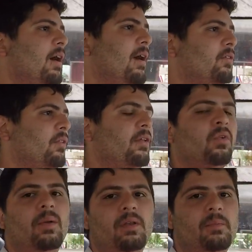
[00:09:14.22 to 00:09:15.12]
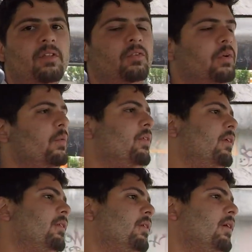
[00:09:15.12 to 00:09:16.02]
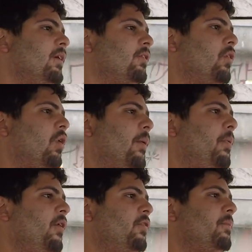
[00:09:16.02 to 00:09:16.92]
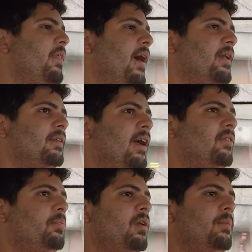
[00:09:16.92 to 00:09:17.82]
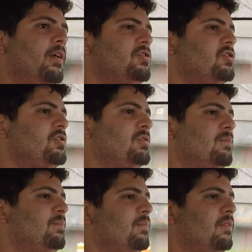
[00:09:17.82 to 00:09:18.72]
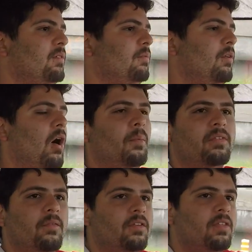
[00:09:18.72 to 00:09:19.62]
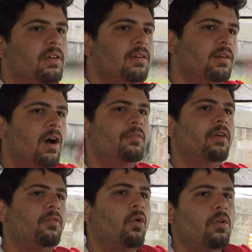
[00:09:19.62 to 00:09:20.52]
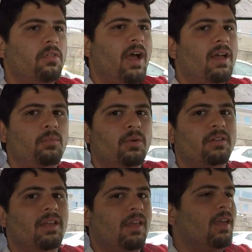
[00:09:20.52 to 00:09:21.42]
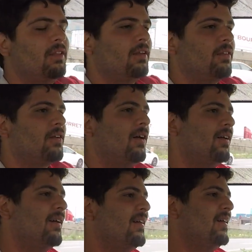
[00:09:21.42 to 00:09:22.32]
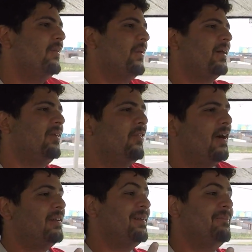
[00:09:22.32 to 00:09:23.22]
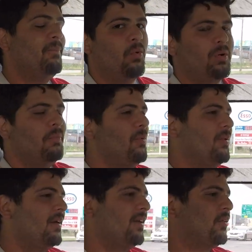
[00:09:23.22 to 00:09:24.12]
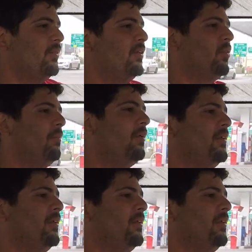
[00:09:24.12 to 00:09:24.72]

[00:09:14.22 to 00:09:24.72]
So that's what I'm going to be doing with it. So apart from that, that's pretty much almost everything. Of course, as we're digging into this car, we're going to find more and more. It's only normal.